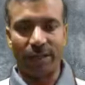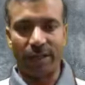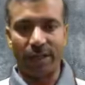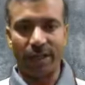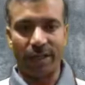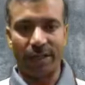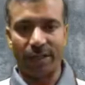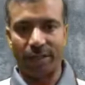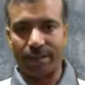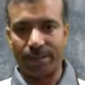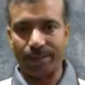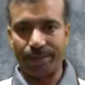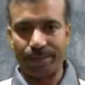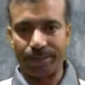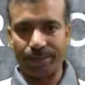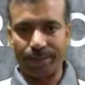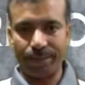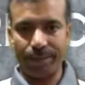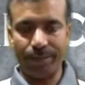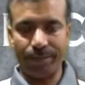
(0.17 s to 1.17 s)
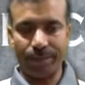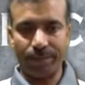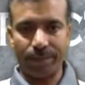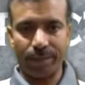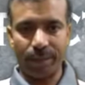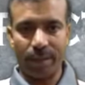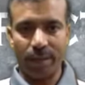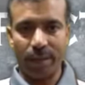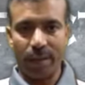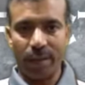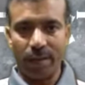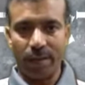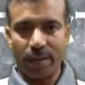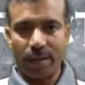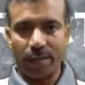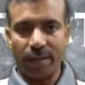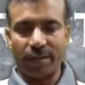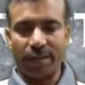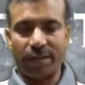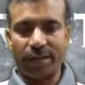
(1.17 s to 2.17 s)
Alisa.
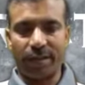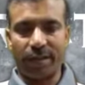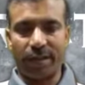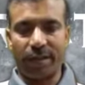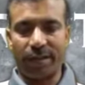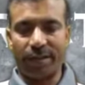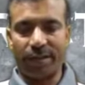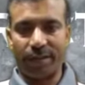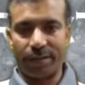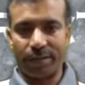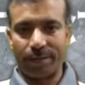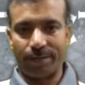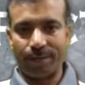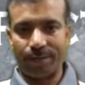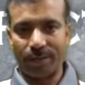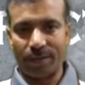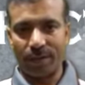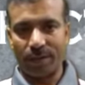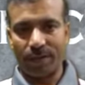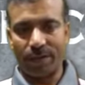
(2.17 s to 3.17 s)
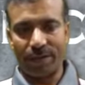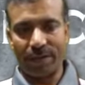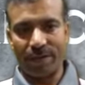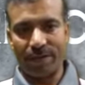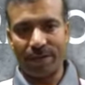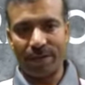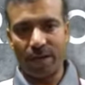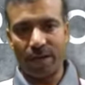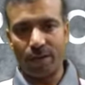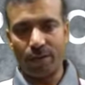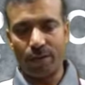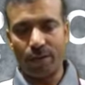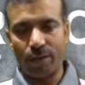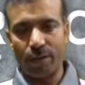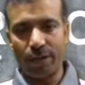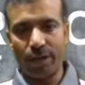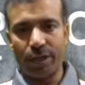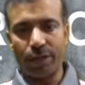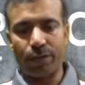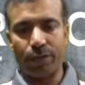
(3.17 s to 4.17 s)
This is Alisa. Today we are
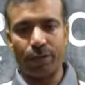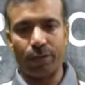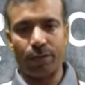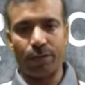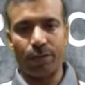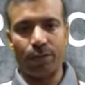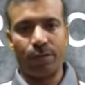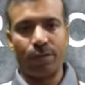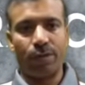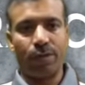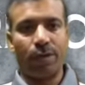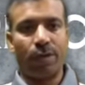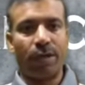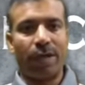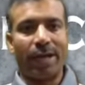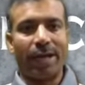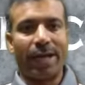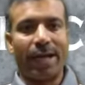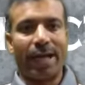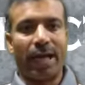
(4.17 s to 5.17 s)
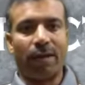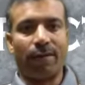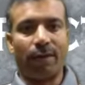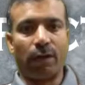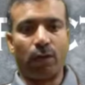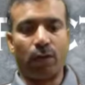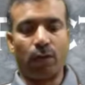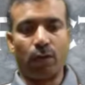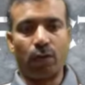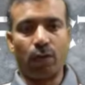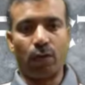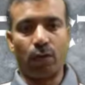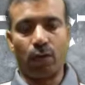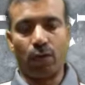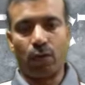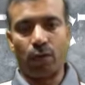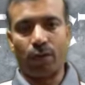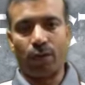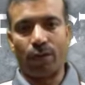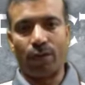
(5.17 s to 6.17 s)
going to have a look
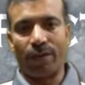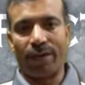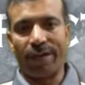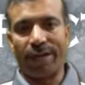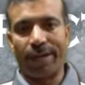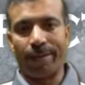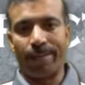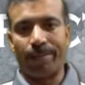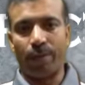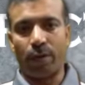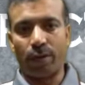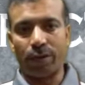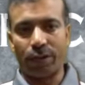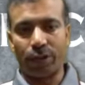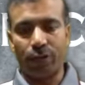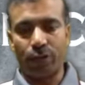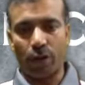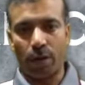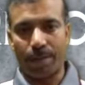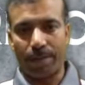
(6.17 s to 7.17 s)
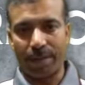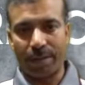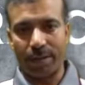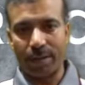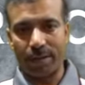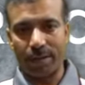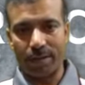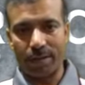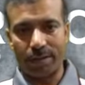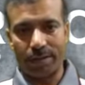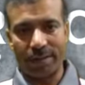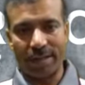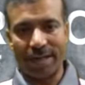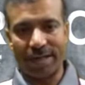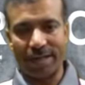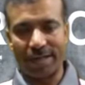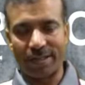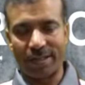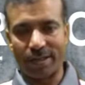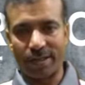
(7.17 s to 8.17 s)
on very important topic,
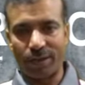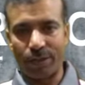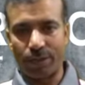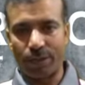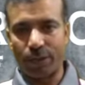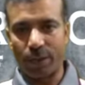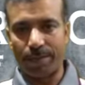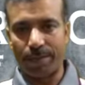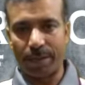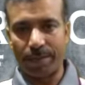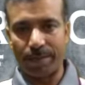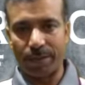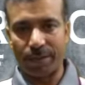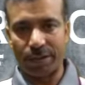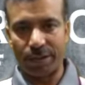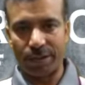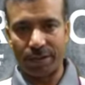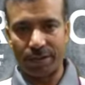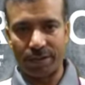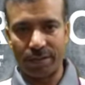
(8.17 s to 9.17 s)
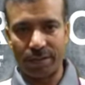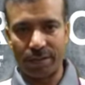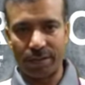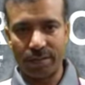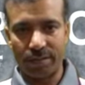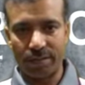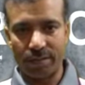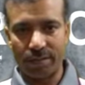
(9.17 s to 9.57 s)
that is use of prepositions.